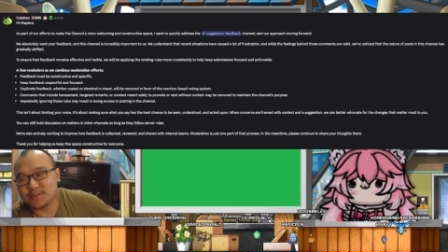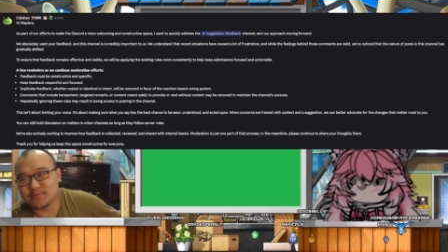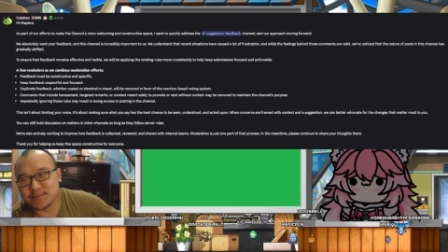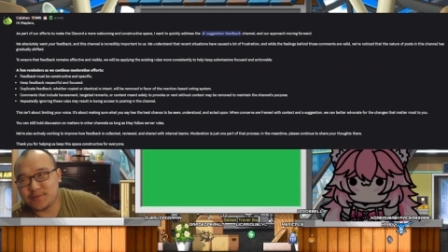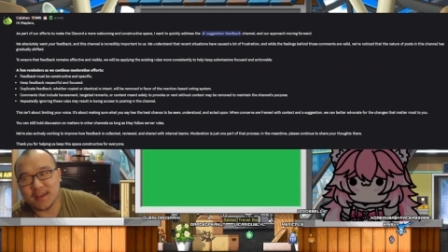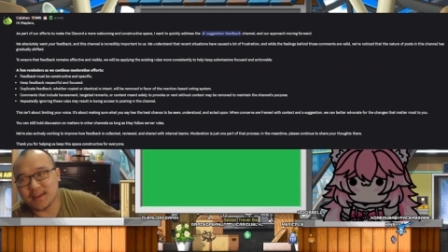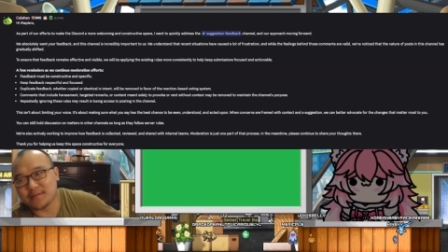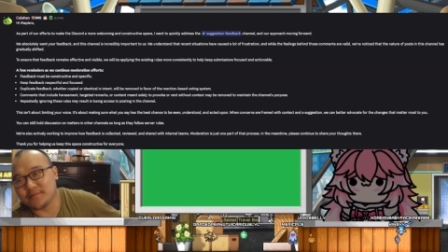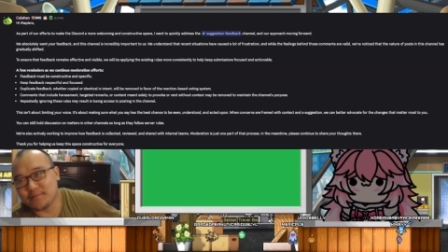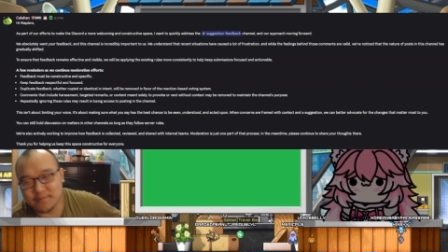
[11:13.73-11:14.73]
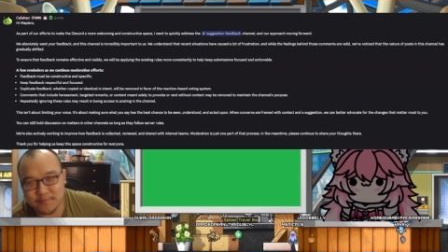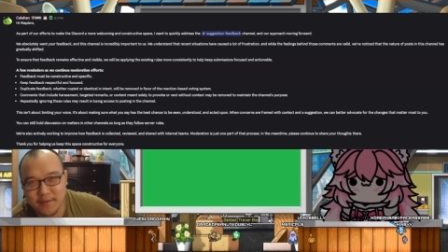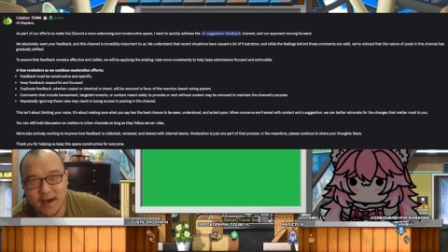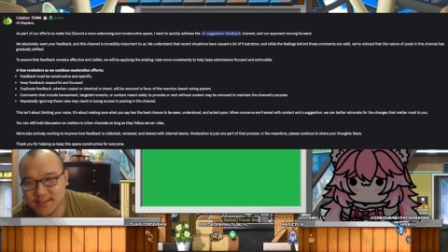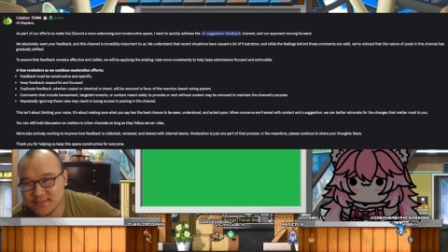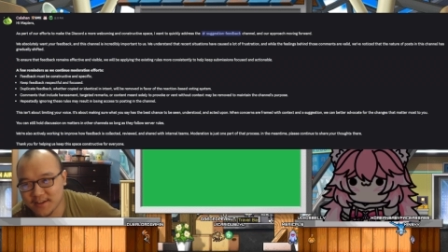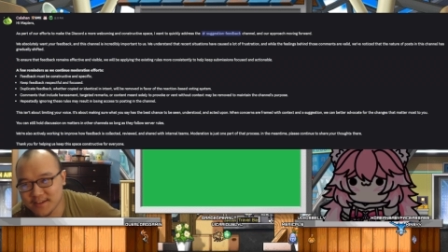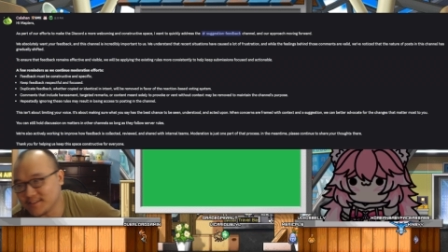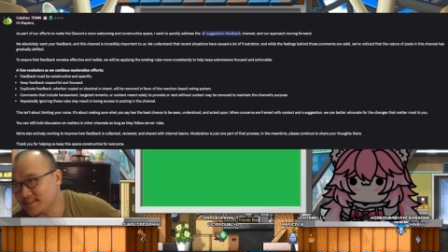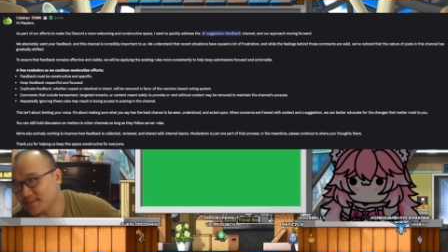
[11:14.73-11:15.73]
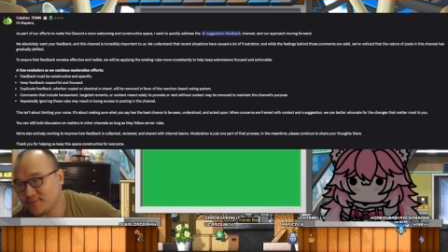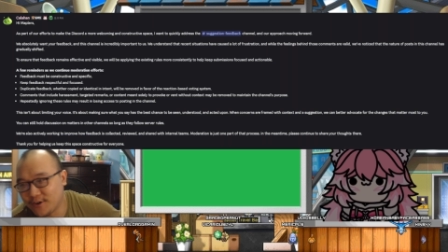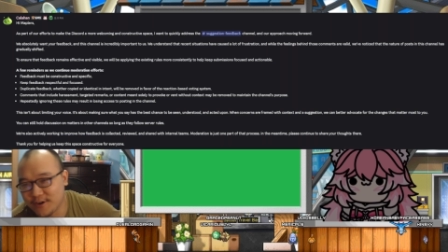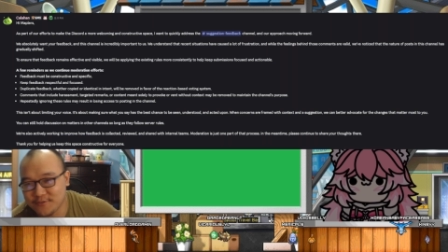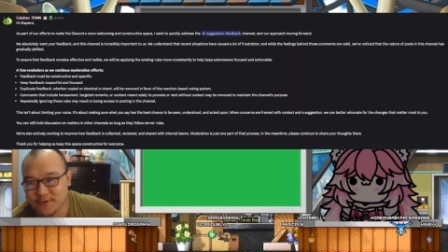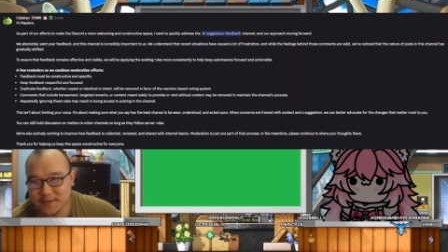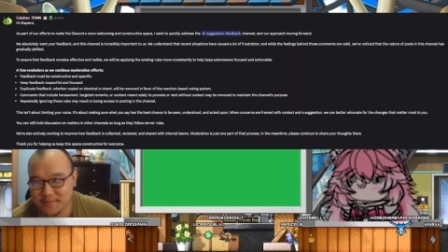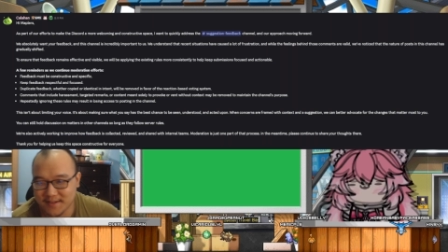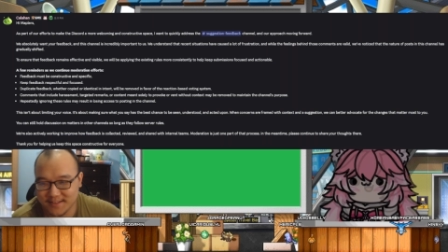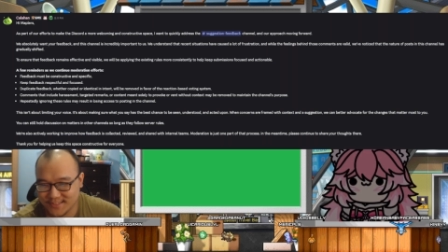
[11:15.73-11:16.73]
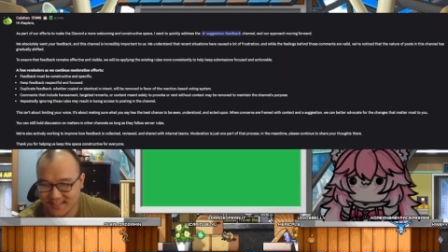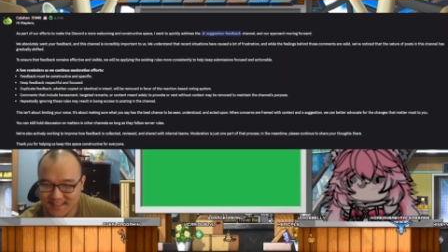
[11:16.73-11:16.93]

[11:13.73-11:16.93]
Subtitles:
was pinging mods for like a good 30-40 minutes.